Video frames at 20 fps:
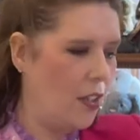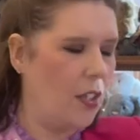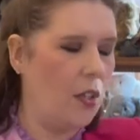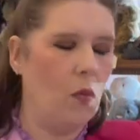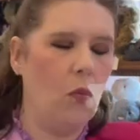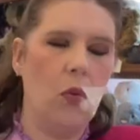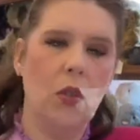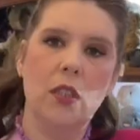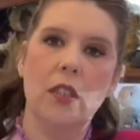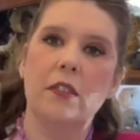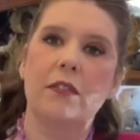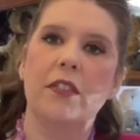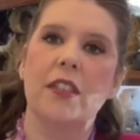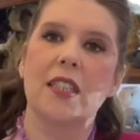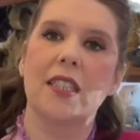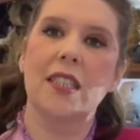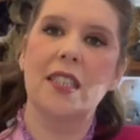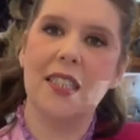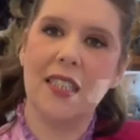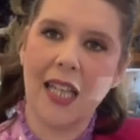the wonderful
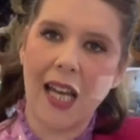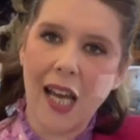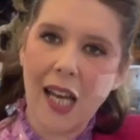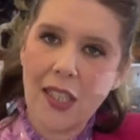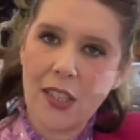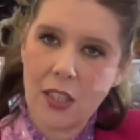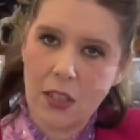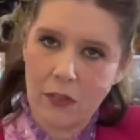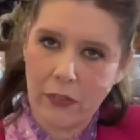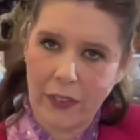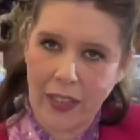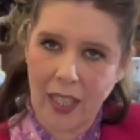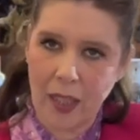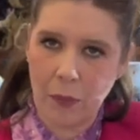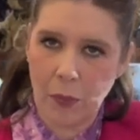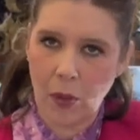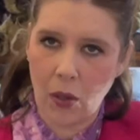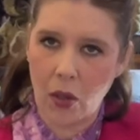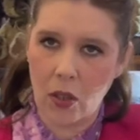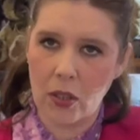starter
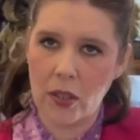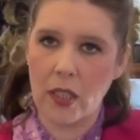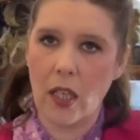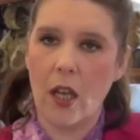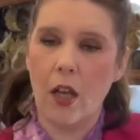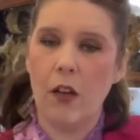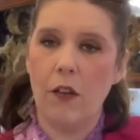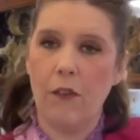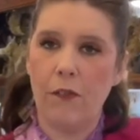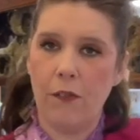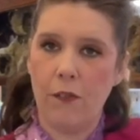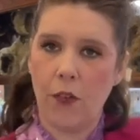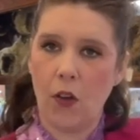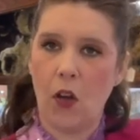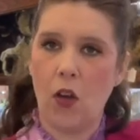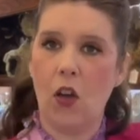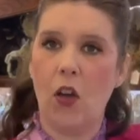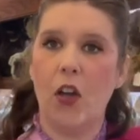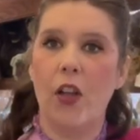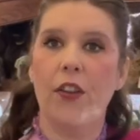reborns
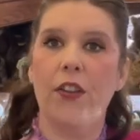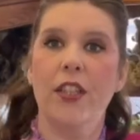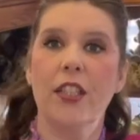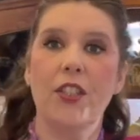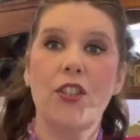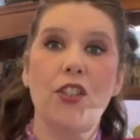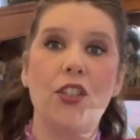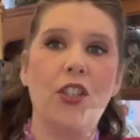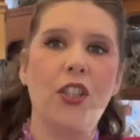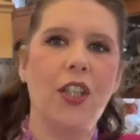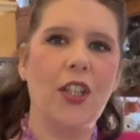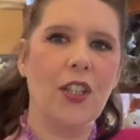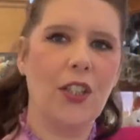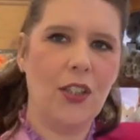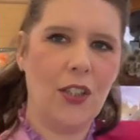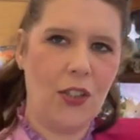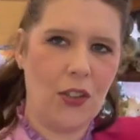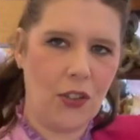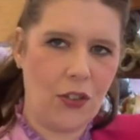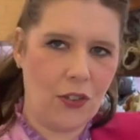for the
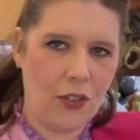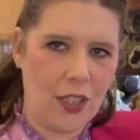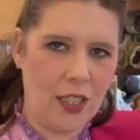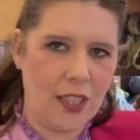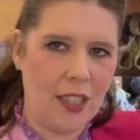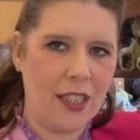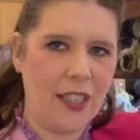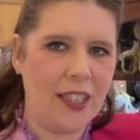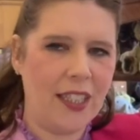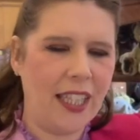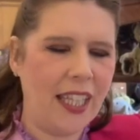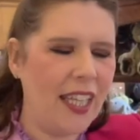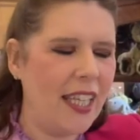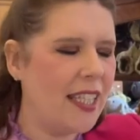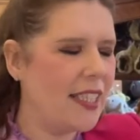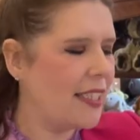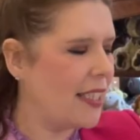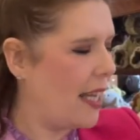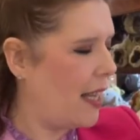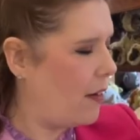children.
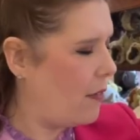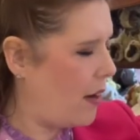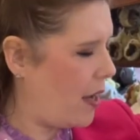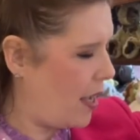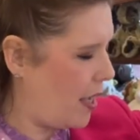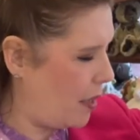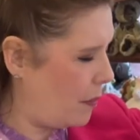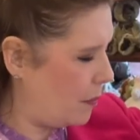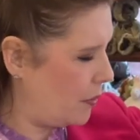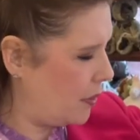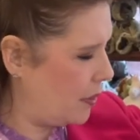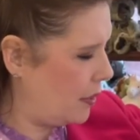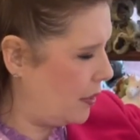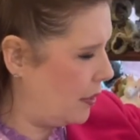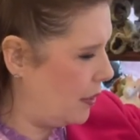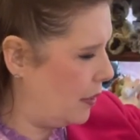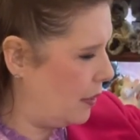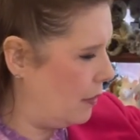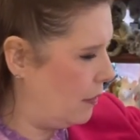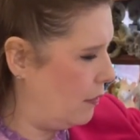These are
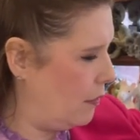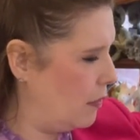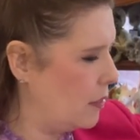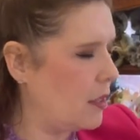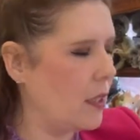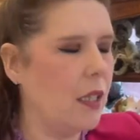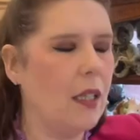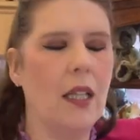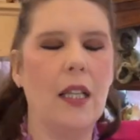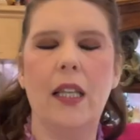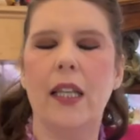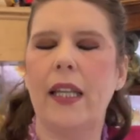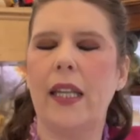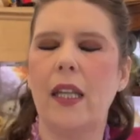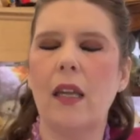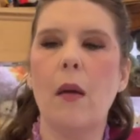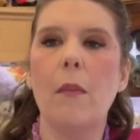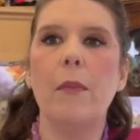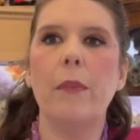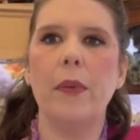
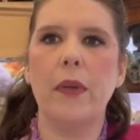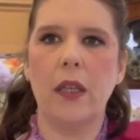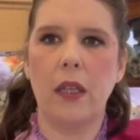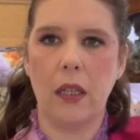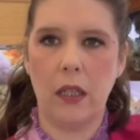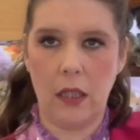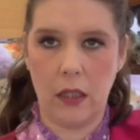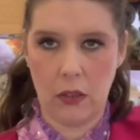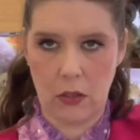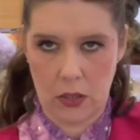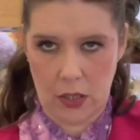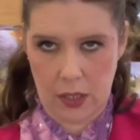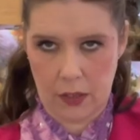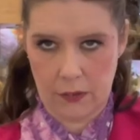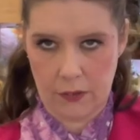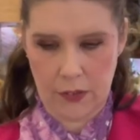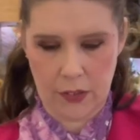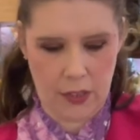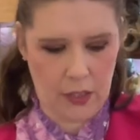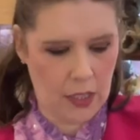absolutely
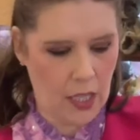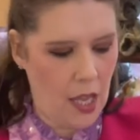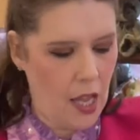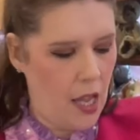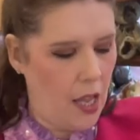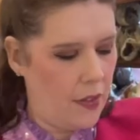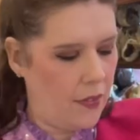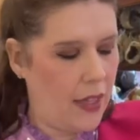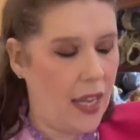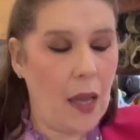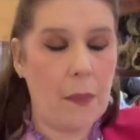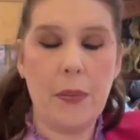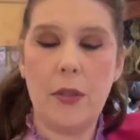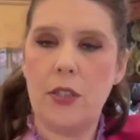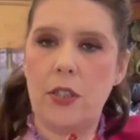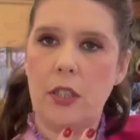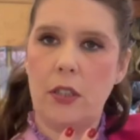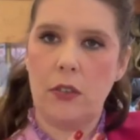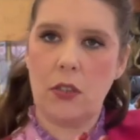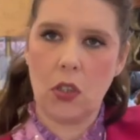beautiful. They are
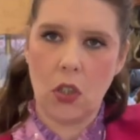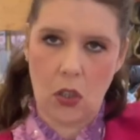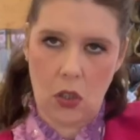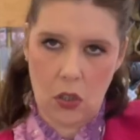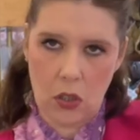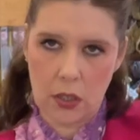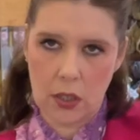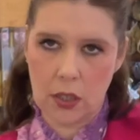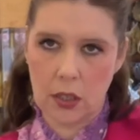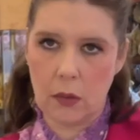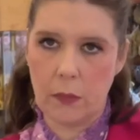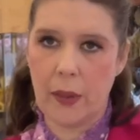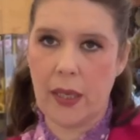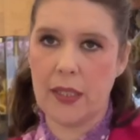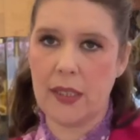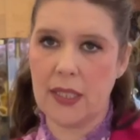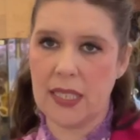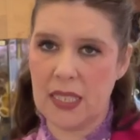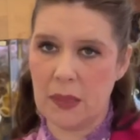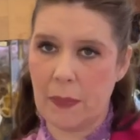produced also by
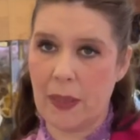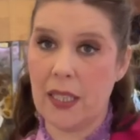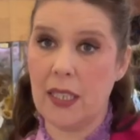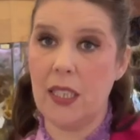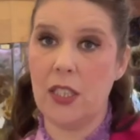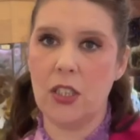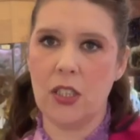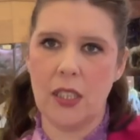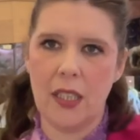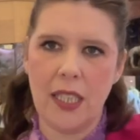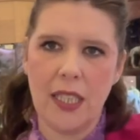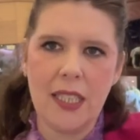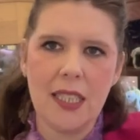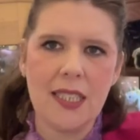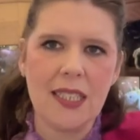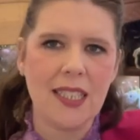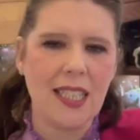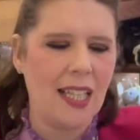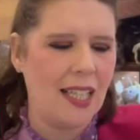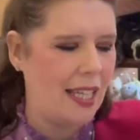the Spanish
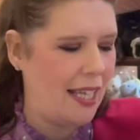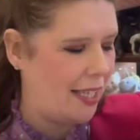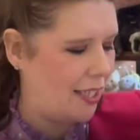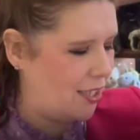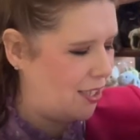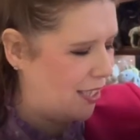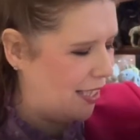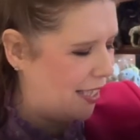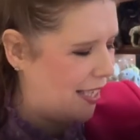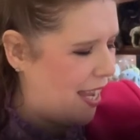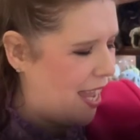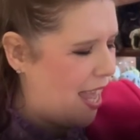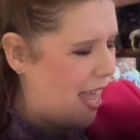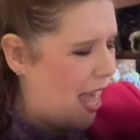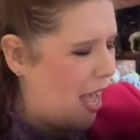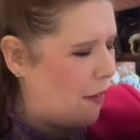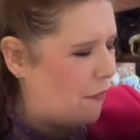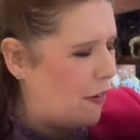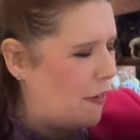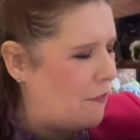Ninas collection,
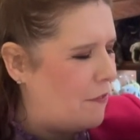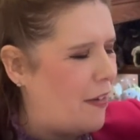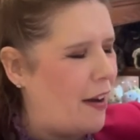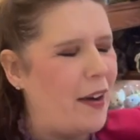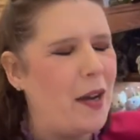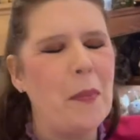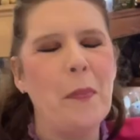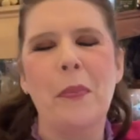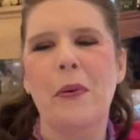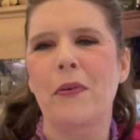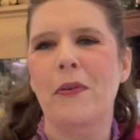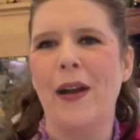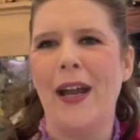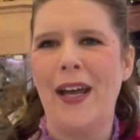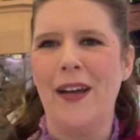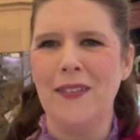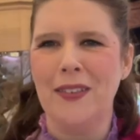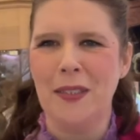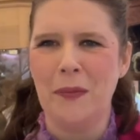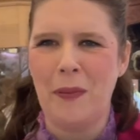and we're very
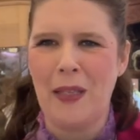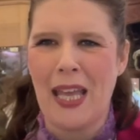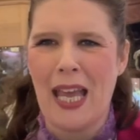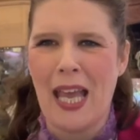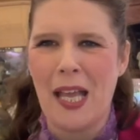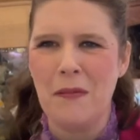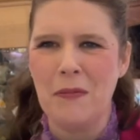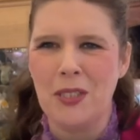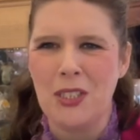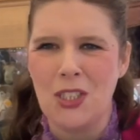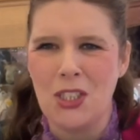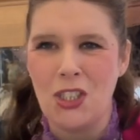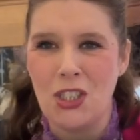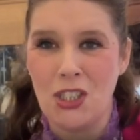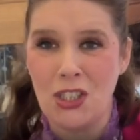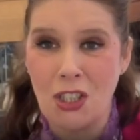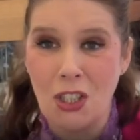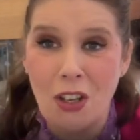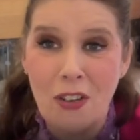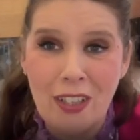proud to be able to
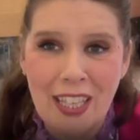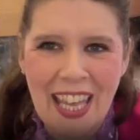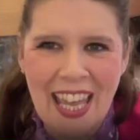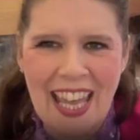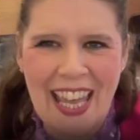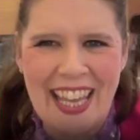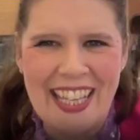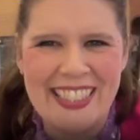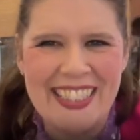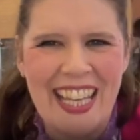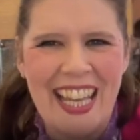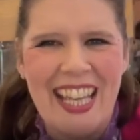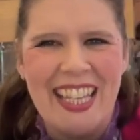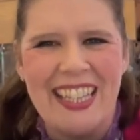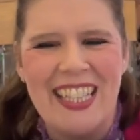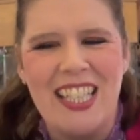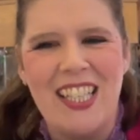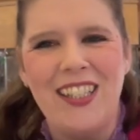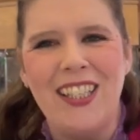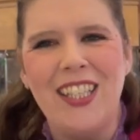showcase
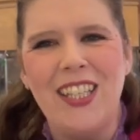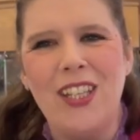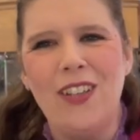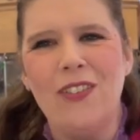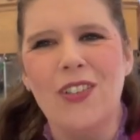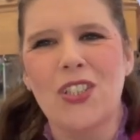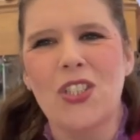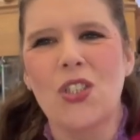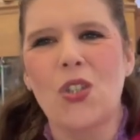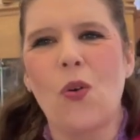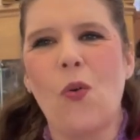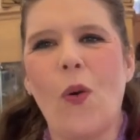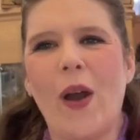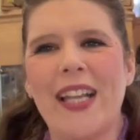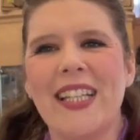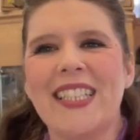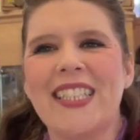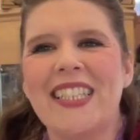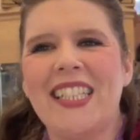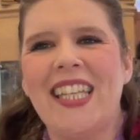the new
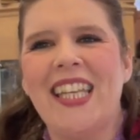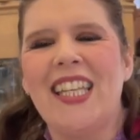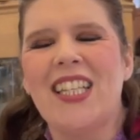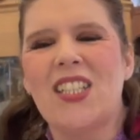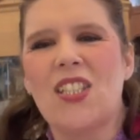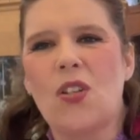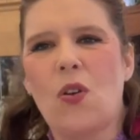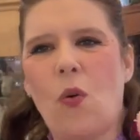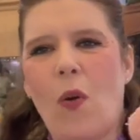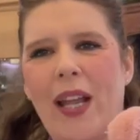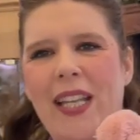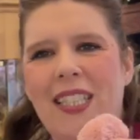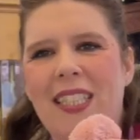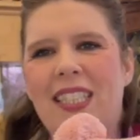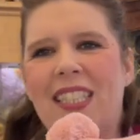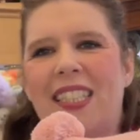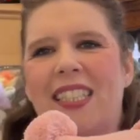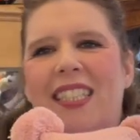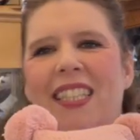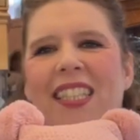
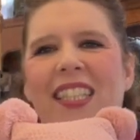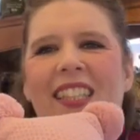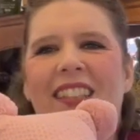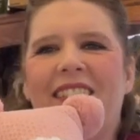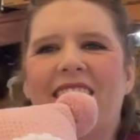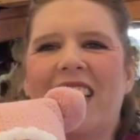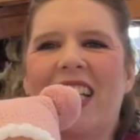2022